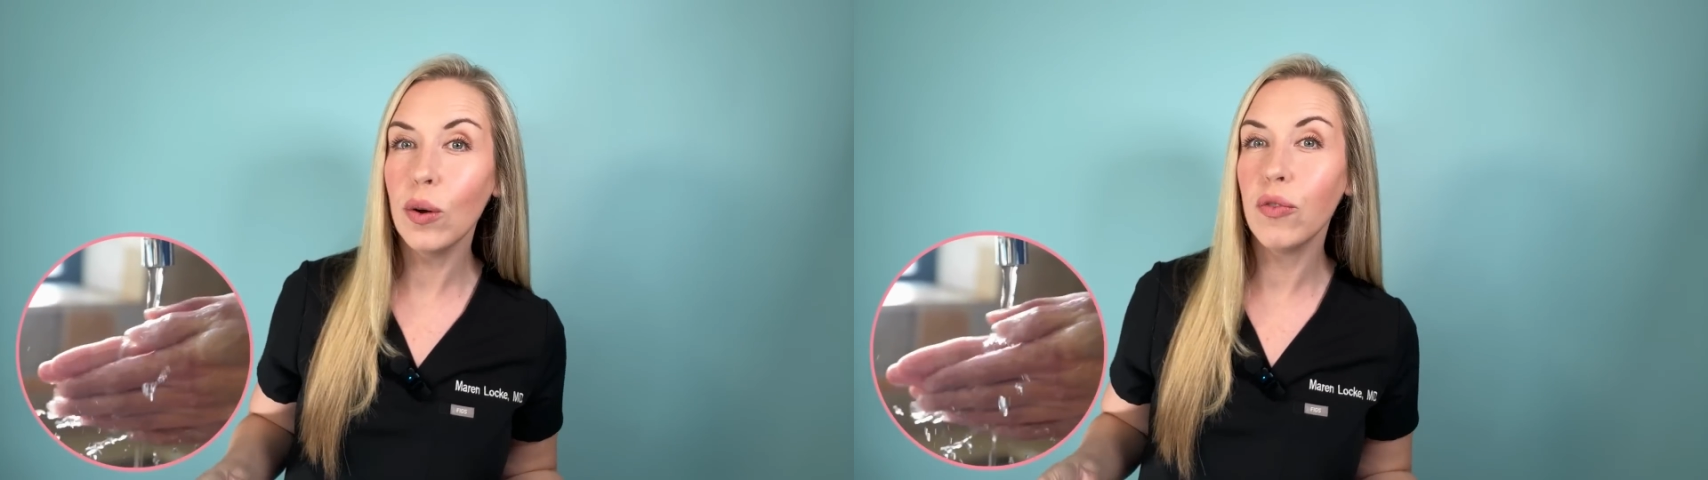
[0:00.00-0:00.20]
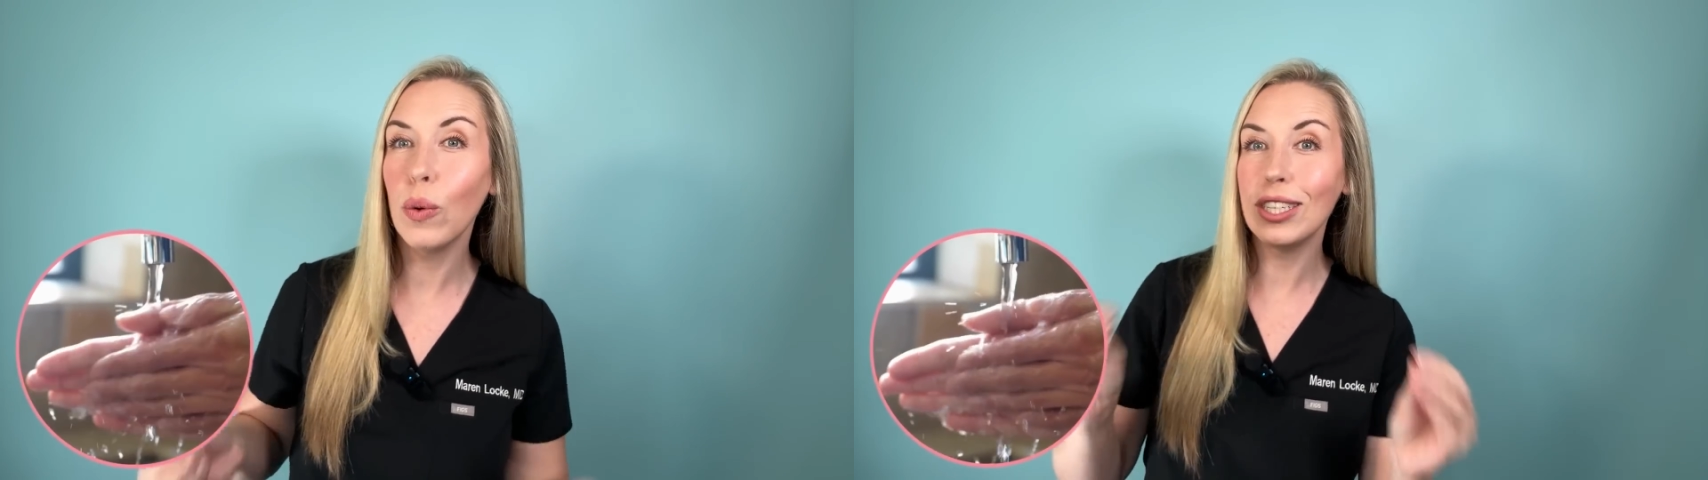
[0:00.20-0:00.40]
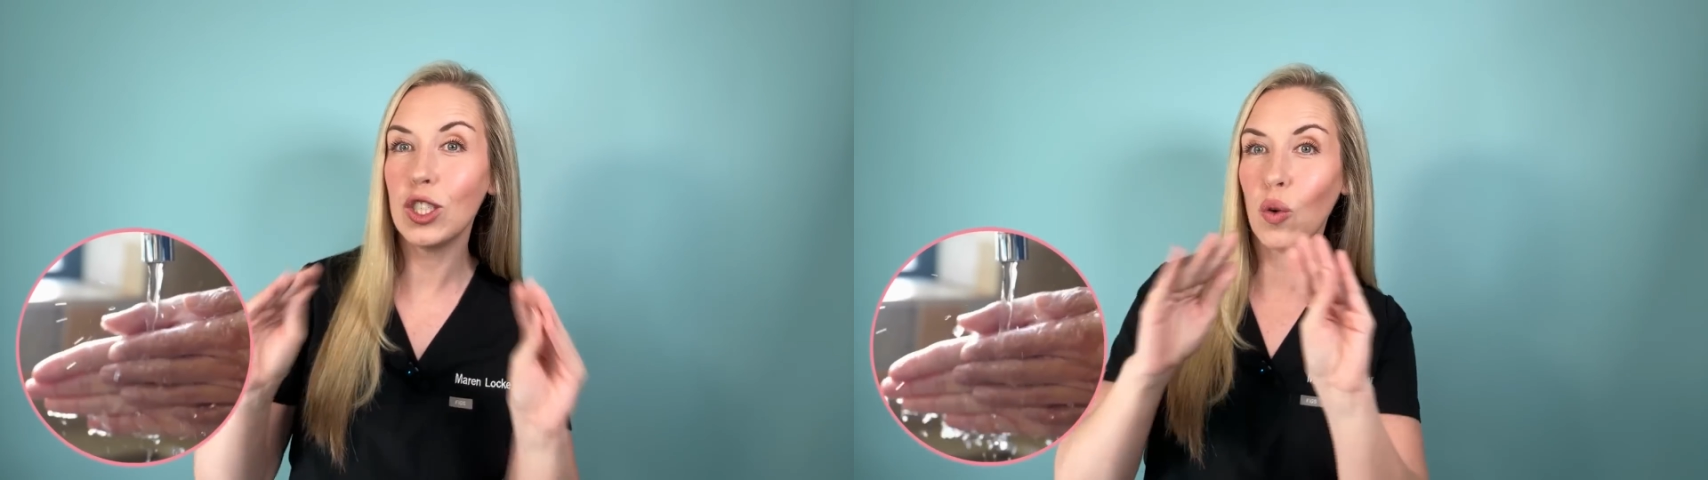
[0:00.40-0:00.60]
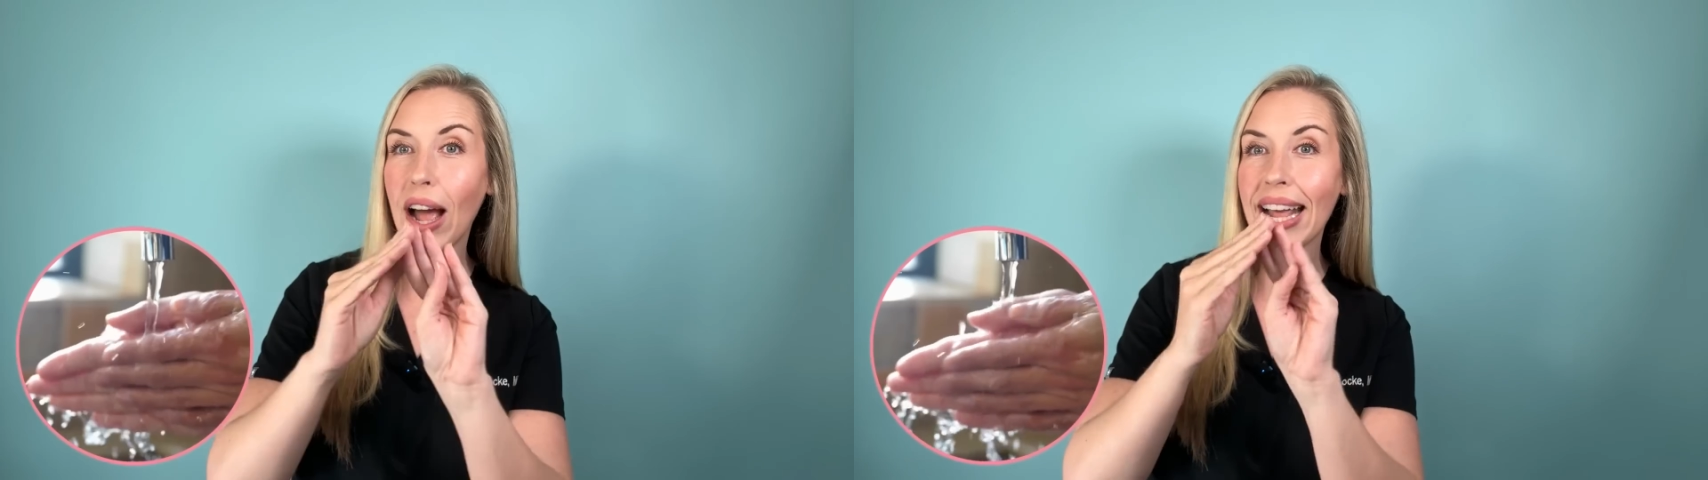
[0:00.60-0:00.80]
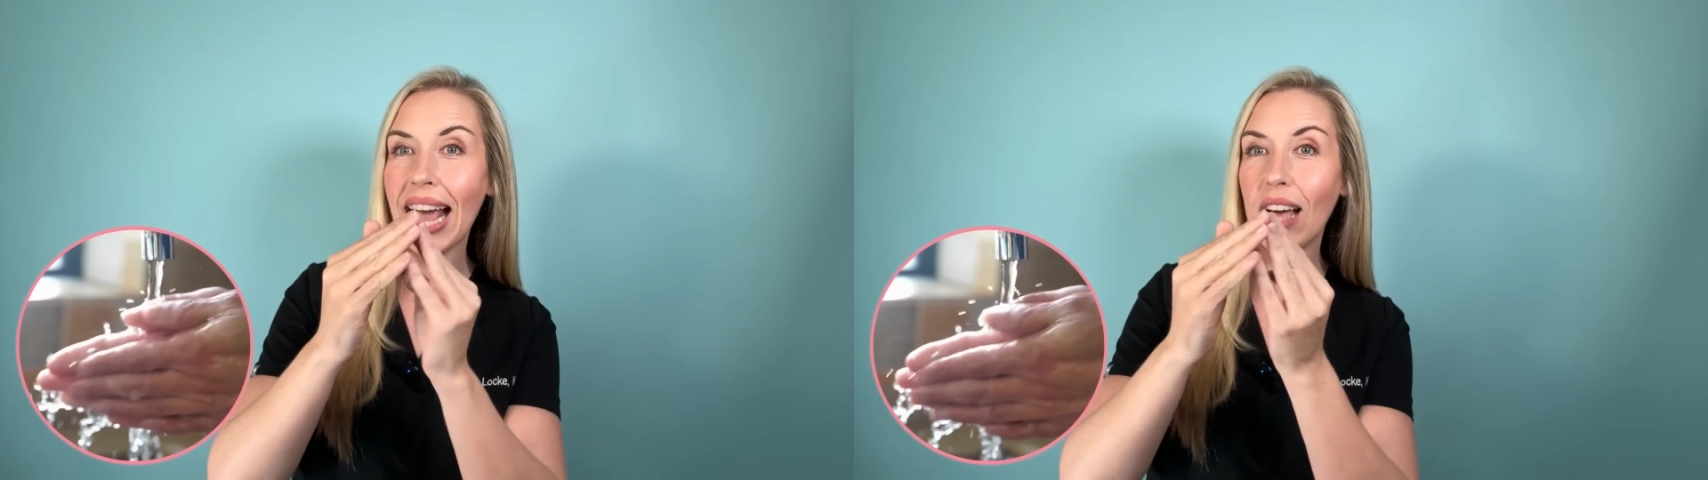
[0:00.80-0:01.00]
to avoid
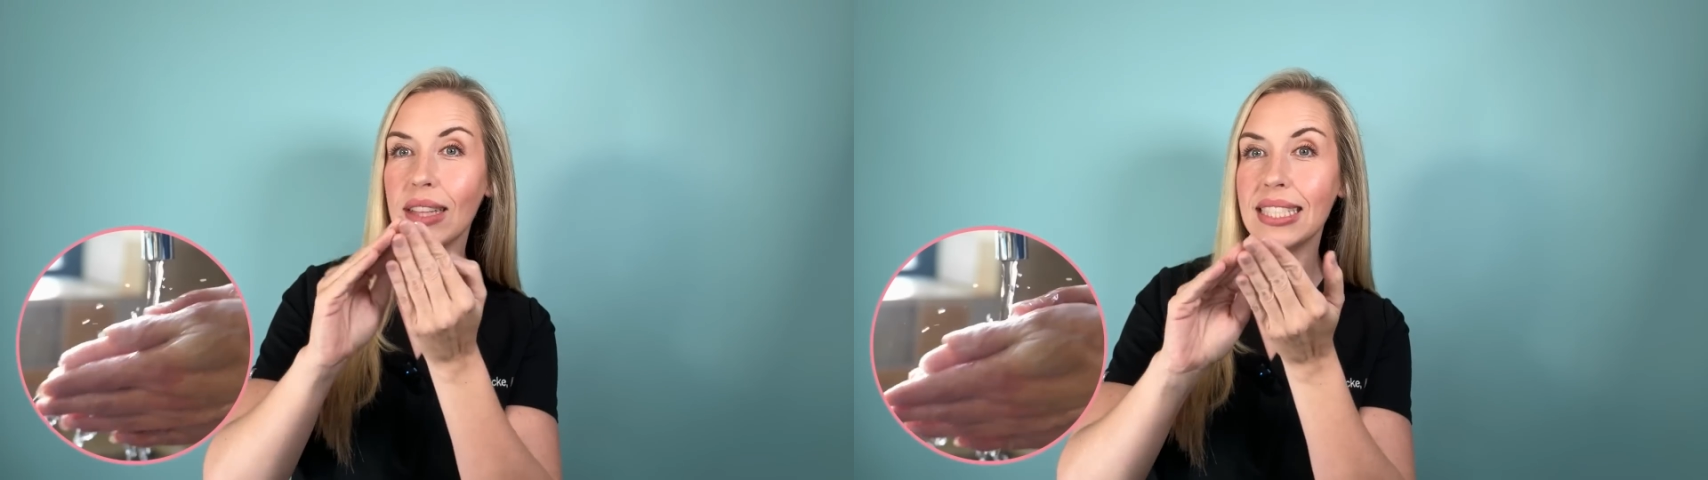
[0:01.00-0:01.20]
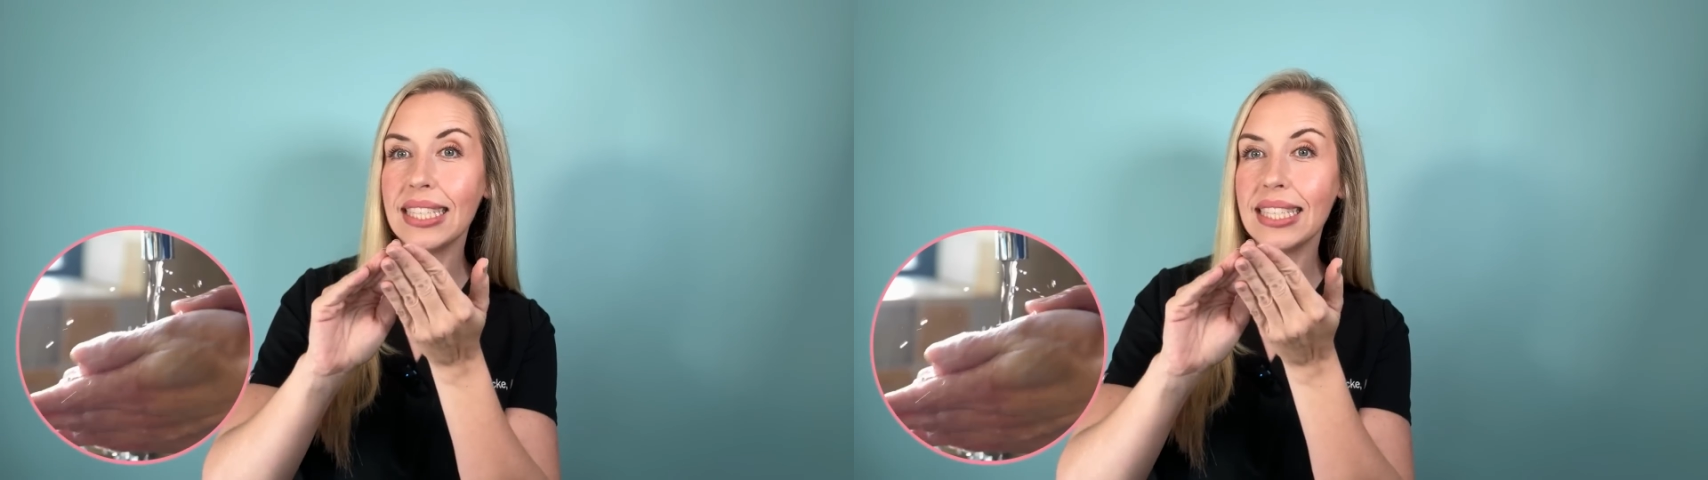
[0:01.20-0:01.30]
drying out the